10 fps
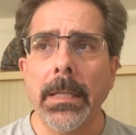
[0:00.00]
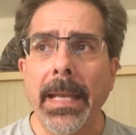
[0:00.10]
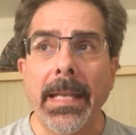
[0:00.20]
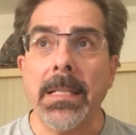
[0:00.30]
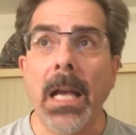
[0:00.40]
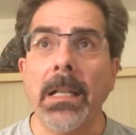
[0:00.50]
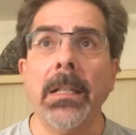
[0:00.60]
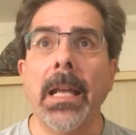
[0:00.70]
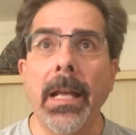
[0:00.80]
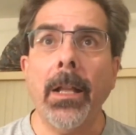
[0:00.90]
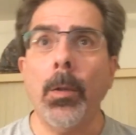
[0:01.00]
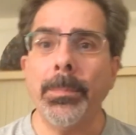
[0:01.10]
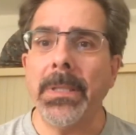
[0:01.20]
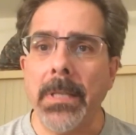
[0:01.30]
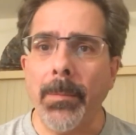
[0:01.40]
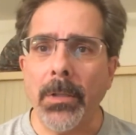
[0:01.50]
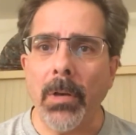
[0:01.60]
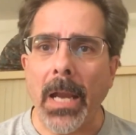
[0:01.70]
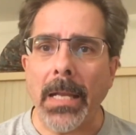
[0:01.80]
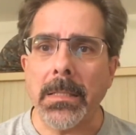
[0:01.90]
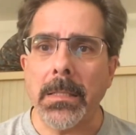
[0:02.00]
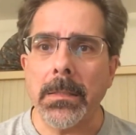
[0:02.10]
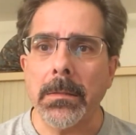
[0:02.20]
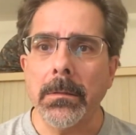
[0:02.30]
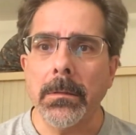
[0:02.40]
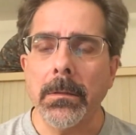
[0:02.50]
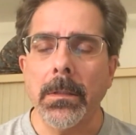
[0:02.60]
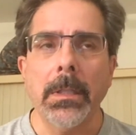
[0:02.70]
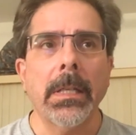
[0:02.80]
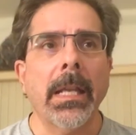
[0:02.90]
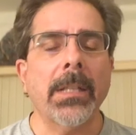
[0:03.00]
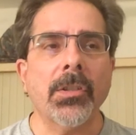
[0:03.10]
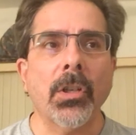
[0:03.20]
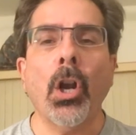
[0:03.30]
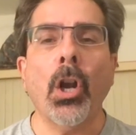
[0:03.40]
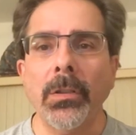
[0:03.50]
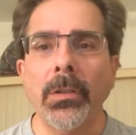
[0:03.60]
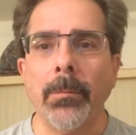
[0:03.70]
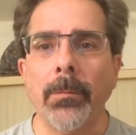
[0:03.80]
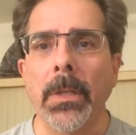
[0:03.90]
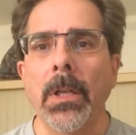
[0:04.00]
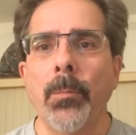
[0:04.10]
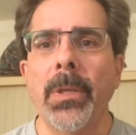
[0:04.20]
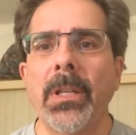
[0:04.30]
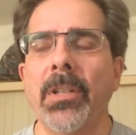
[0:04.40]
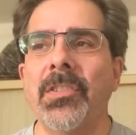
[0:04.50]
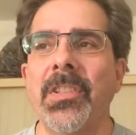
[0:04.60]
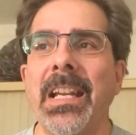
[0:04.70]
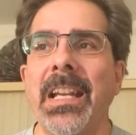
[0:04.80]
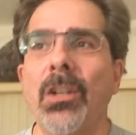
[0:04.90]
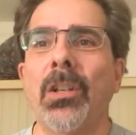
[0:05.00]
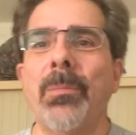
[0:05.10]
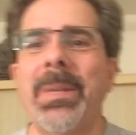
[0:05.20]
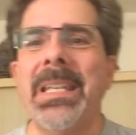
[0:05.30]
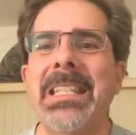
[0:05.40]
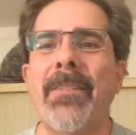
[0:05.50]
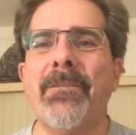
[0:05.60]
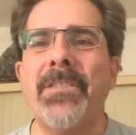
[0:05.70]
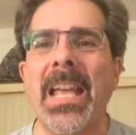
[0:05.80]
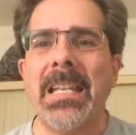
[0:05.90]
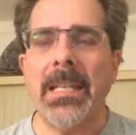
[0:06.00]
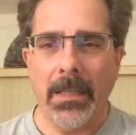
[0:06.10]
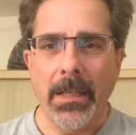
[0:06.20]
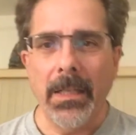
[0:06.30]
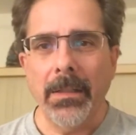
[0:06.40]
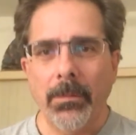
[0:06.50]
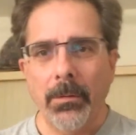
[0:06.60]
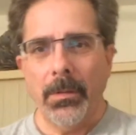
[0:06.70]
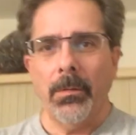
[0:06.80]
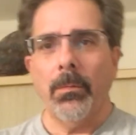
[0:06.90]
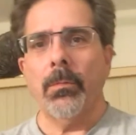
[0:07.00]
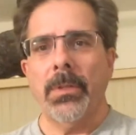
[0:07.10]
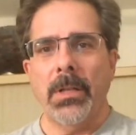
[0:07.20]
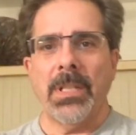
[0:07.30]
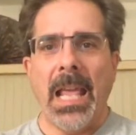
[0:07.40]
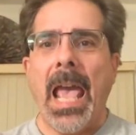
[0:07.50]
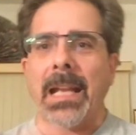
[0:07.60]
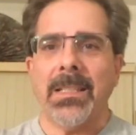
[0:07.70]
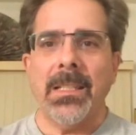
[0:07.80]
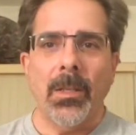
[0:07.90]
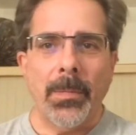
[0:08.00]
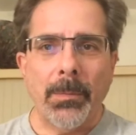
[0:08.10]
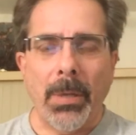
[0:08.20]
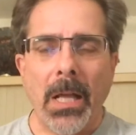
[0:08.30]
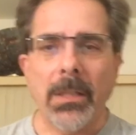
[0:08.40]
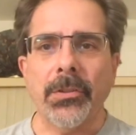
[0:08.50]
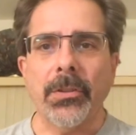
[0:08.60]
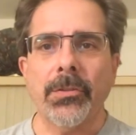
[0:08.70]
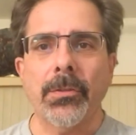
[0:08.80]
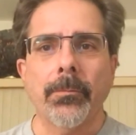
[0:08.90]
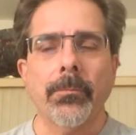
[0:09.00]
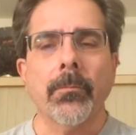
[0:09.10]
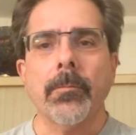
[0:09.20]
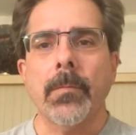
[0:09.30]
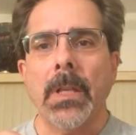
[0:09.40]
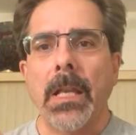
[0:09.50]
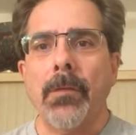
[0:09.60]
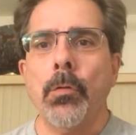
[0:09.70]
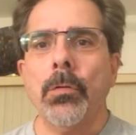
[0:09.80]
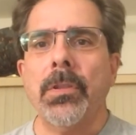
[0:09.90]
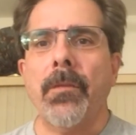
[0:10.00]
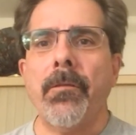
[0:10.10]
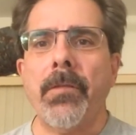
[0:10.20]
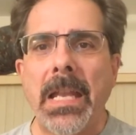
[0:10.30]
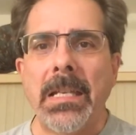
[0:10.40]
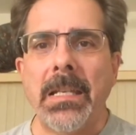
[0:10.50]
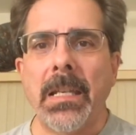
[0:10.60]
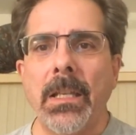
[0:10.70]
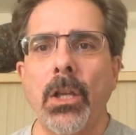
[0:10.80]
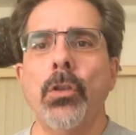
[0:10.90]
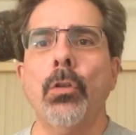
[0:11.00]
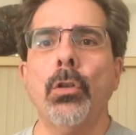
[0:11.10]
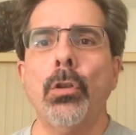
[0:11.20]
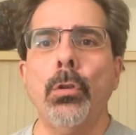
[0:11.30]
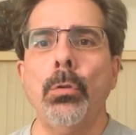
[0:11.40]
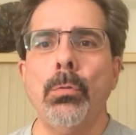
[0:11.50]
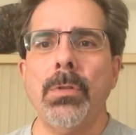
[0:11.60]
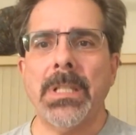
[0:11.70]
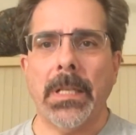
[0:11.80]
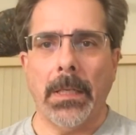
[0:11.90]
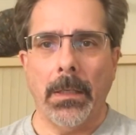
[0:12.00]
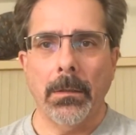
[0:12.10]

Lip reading: It's not going to help the Democrats. It's going to hurt them, because they're going to be defending. There's an axiom in politics. If you're defending, you're losing.